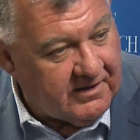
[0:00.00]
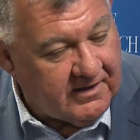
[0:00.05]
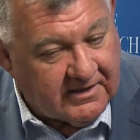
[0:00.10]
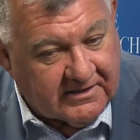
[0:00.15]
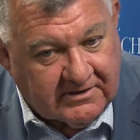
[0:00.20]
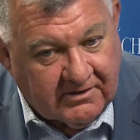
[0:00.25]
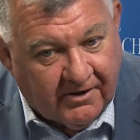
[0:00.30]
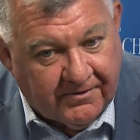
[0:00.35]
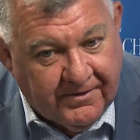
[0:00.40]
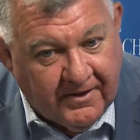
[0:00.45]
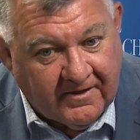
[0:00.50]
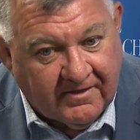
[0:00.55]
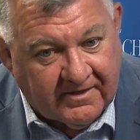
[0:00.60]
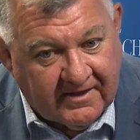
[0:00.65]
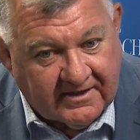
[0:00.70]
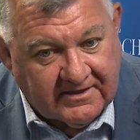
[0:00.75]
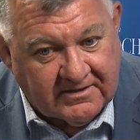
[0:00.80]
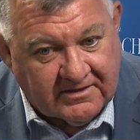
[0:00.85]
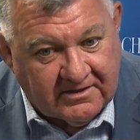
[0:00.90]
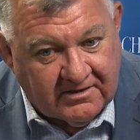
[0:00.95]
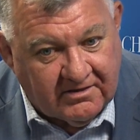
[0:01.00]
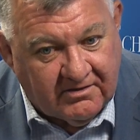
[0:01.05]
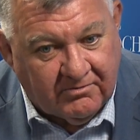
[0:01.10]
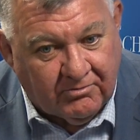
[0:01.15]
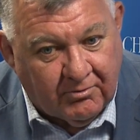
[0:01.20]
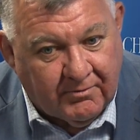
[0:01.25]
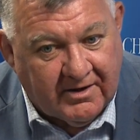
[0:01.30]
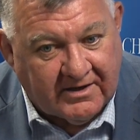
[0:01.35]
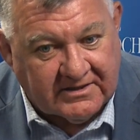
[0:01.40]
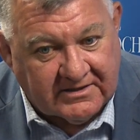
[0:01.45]
So I think that you
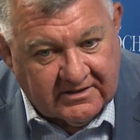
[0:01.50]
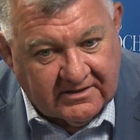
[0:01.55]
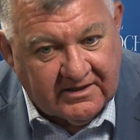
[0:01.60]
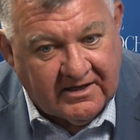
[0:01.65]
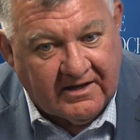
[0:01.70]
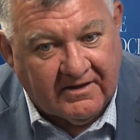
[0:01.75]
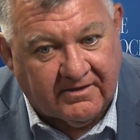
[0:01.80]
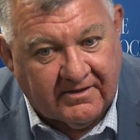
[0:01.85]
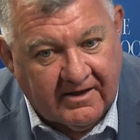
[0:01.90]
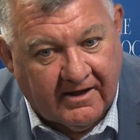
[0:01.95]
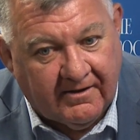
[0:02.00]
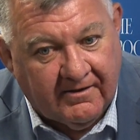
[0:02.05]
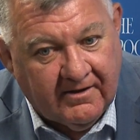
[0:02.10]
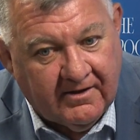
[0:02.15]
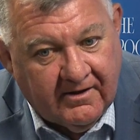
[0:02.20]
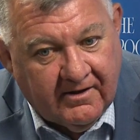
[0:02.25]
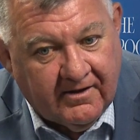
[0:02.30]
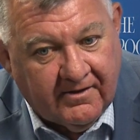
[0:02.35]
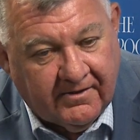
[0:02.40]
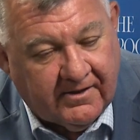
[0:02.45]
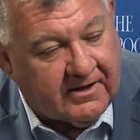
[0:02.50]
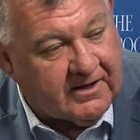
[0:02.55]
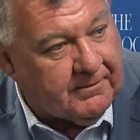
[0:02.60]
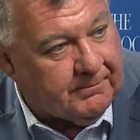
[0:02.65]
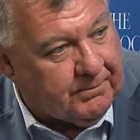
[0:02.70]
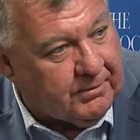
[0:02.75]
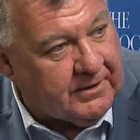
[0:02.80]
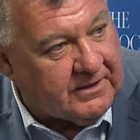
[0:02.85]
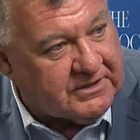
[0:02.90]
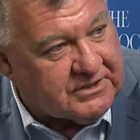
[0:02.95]
almost need the
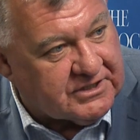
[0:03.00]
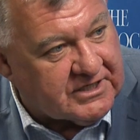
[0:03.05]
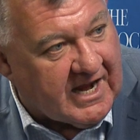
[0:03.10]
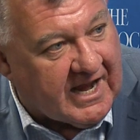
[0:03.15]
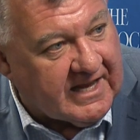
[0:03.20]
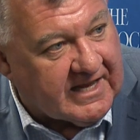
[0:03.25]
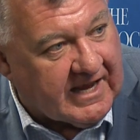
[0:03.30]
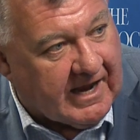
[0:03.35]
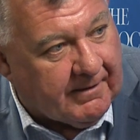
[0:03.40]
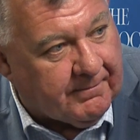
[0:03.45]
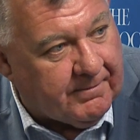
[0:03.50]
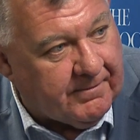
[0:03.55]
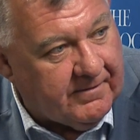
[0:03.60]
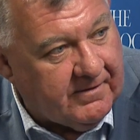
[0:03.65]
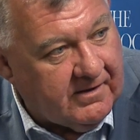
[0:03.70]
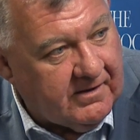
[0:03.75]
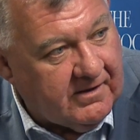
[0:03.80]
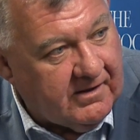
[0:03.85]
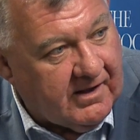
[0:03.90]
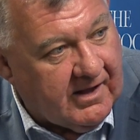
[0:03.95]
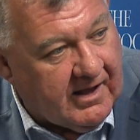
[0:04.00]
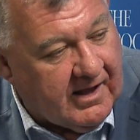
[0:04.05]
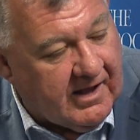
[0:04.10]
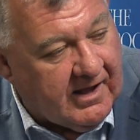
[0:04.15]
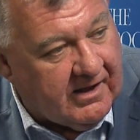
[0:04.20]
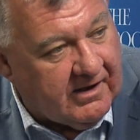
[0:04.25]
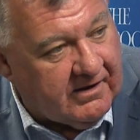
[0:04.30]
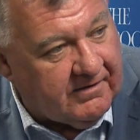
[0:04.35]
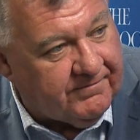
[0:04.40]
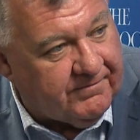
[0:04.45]
complete shake-up
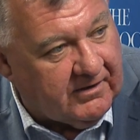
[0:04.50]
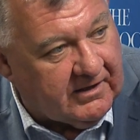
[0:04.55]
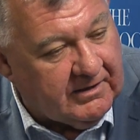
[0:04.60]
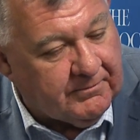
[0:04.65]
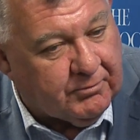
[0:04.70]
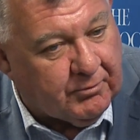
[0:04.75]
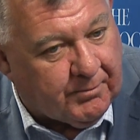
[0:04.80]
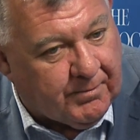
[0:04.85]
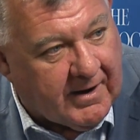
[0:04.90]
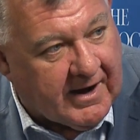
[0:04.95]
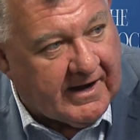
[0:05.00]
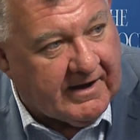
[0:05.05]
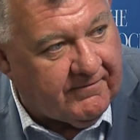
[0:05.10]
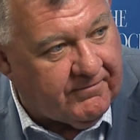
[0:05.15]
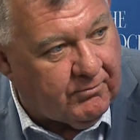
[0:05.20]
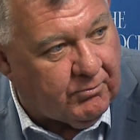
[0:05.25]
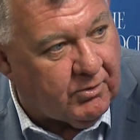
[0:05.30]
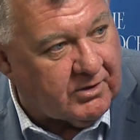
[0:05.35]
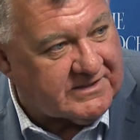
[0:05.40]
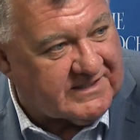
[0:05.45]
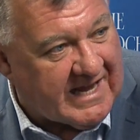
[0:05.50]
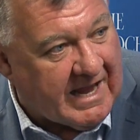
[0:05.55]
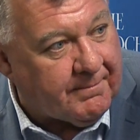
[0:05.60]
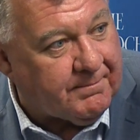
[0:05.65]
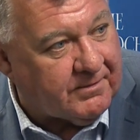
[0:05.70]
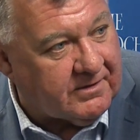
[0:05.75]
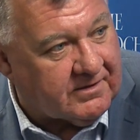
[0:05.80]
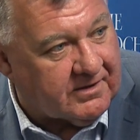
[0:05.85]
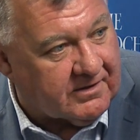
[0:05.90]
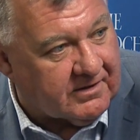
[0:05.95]
of the Liberal Party for what's
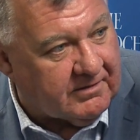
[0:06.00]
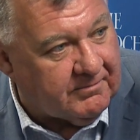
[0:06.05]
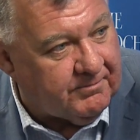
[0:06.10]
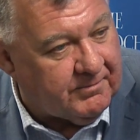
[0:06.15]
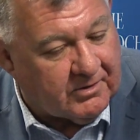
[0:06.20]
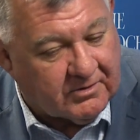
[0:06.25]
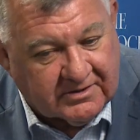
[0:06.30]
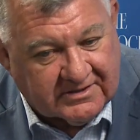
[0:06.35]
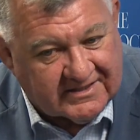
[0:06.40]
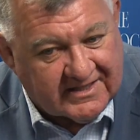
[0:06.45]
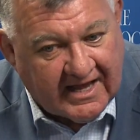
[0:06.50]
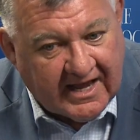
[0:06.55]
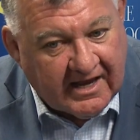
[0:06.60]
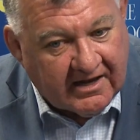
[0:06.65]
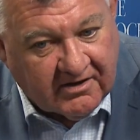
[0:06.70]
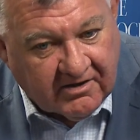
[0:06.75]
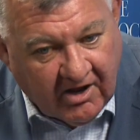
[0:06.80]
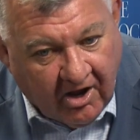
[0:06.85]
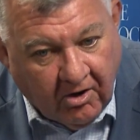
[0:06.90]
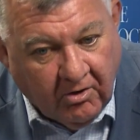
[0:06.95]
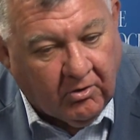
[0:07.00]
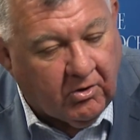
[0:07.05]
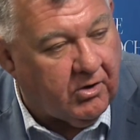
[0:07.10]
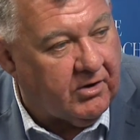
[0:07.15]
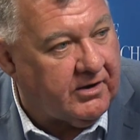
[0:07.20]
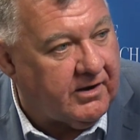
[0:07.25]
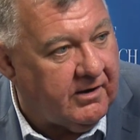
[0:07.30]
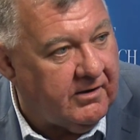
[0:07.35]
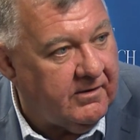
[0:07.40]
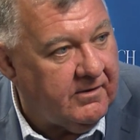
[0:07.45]
happened to them, because they are no
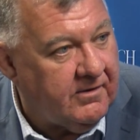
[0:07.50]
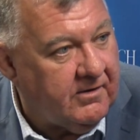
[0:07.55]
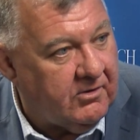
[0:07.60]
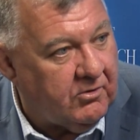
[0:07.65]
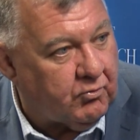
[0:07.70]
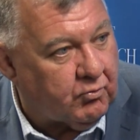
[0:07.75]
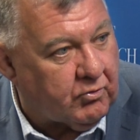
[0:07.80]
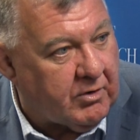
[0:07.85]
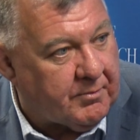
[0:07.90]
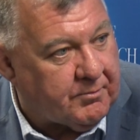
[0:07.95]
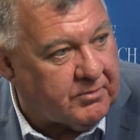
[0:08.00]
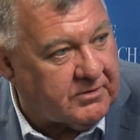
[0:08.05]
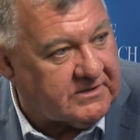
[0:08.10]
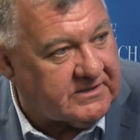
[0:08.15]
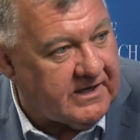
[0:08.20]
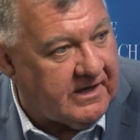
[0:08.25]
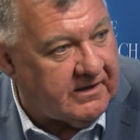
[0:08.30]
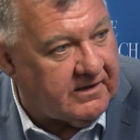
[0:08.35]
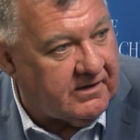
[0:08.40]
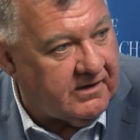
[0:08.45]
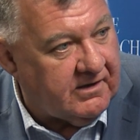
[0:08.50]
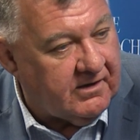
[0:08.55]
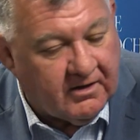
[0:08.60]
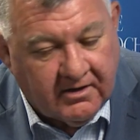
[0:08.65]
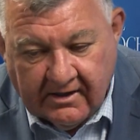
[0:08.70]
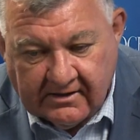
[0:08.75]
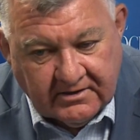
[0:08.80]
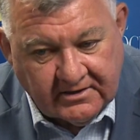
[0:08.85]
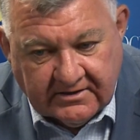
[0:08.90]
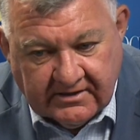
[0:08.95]
longer represent.
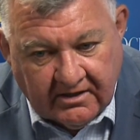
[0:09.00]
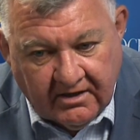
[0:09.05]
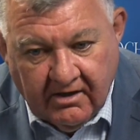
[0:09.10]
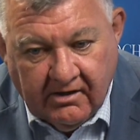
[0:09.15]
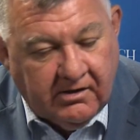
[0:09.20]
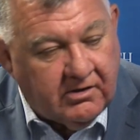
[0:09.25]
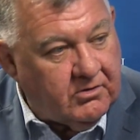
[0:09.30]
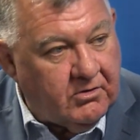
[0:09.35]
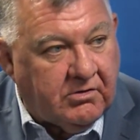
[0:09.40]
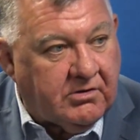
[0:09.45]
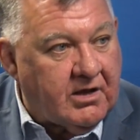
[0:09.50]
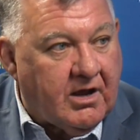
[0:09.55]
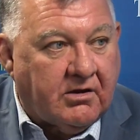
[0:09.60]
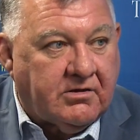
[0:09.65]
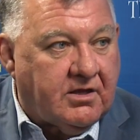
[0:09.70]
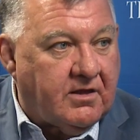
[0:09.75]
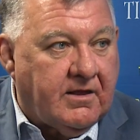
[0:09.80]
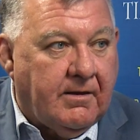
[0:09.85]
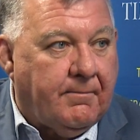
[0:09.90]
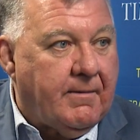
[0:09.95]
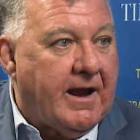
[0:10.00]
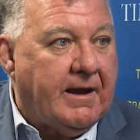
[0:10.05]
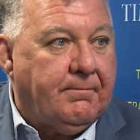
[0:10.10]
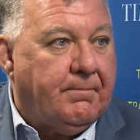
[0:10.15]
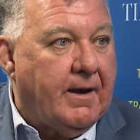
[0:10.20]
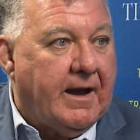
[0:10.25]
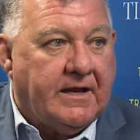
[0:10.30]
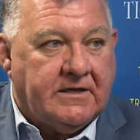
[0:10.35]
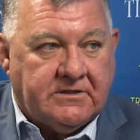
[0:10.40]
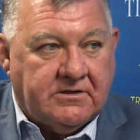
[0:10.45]
As I said, you go to the main
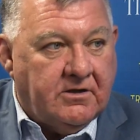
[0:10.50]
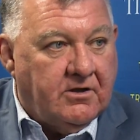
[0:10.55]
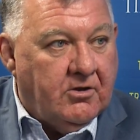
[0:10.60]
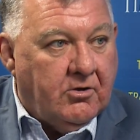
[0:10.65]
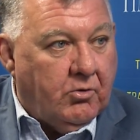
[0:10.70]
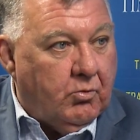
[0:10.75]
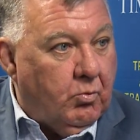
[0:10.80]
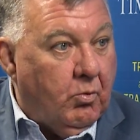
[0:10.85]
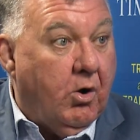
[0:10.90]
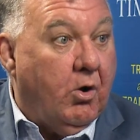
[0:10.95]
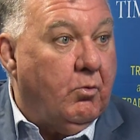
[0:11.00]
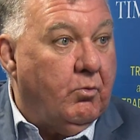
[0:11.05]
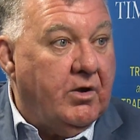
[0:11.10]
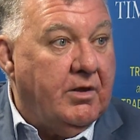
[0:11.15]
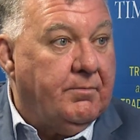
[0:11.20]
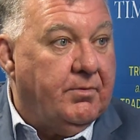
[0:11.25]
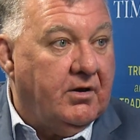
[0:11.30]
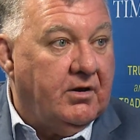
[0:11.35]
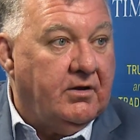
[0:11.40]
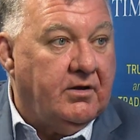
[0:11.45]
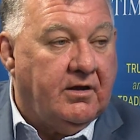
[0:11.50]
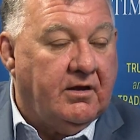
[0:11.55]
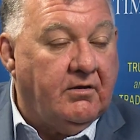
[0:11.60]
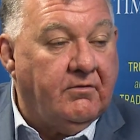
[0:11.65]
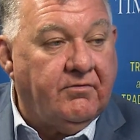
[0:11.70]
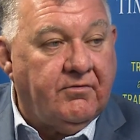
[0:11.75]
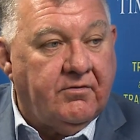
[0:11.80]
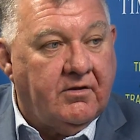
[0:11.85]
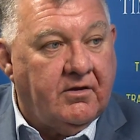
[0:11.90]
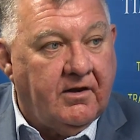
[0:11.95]
page, what we
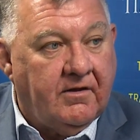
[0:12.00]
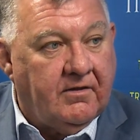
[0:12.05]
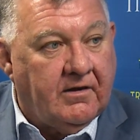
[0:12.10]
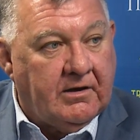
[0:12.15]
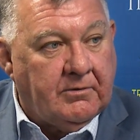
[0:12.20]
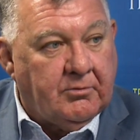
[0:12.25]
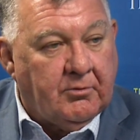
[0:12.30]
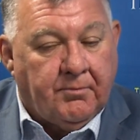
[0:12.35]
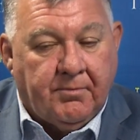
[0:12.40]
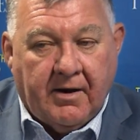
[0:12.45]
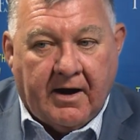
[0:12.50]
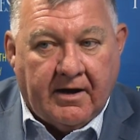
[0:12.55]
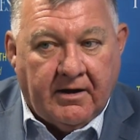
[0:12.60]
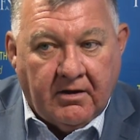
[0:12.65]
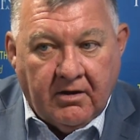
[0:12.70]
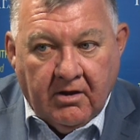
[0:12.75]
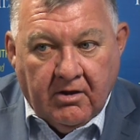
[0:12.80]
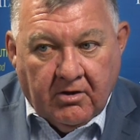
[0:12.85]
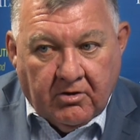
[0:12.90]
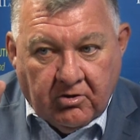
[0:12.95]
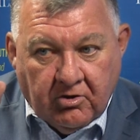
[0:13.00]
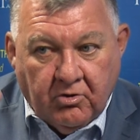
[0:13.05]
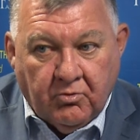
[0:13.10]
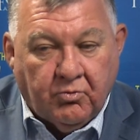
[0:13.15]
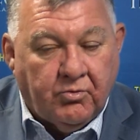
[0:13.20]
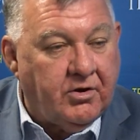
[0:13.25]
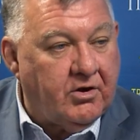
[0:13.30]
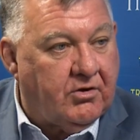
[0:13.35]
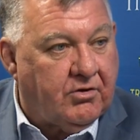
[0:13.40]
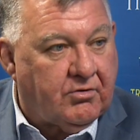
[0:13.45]
believe in the Liberal Party, you
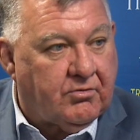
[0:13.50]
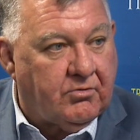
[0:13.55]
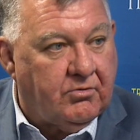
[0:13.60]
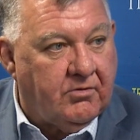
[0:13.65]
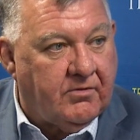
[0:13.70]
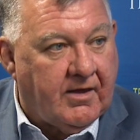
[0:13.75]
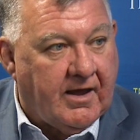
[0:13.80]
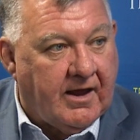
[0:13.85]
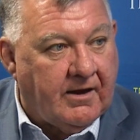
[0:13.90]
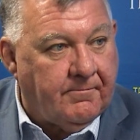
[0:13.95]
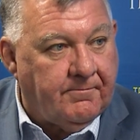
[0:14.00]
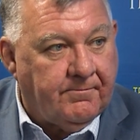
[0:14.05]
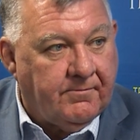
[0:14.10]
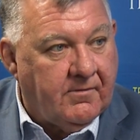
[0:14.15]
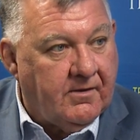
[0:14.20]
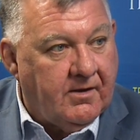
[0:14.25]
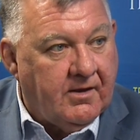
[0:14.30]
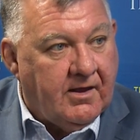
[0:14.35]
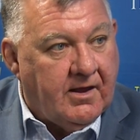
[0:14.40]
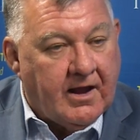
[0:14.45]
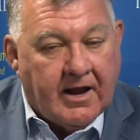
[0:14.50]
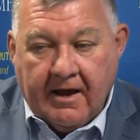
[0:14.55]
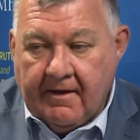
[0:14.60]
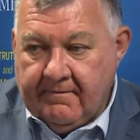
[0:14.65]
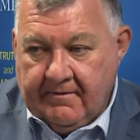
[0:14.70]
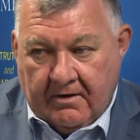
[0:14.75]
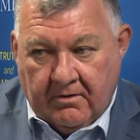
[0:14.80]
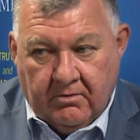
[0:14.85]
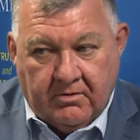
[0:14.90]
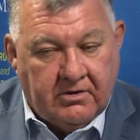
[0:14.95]
read through that and
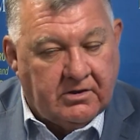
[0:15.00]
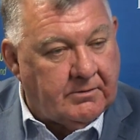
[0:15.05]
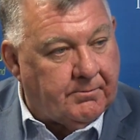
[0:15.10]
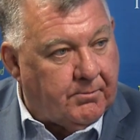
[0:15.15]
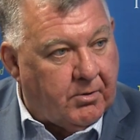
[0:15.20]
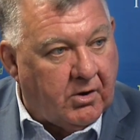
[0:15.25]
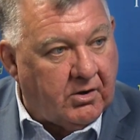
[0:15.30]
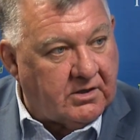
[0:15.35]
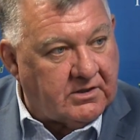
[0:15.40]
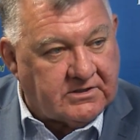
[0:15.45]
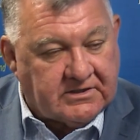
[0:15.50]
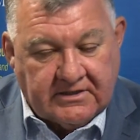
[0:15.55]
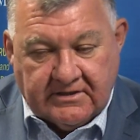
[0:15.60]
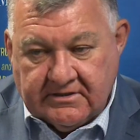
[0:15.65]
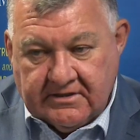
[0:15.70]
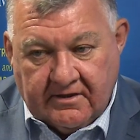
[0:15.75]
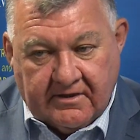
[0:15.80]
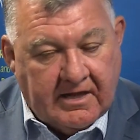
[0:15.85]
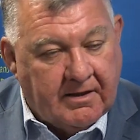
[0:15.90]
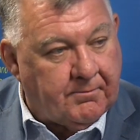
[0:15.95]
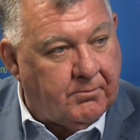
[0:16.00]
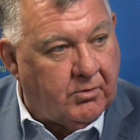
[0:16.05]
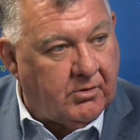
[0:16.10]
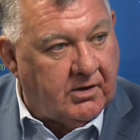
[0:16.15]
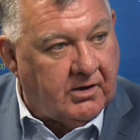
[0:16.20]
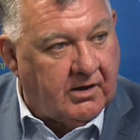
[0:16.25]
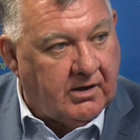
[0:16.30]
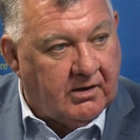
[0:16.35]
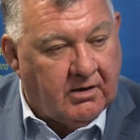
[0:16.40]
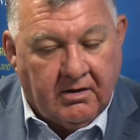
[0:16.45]
then look at the policies that they're
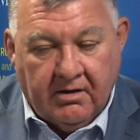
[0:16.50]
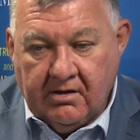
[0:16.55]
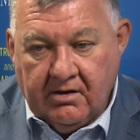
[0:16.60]
putting in.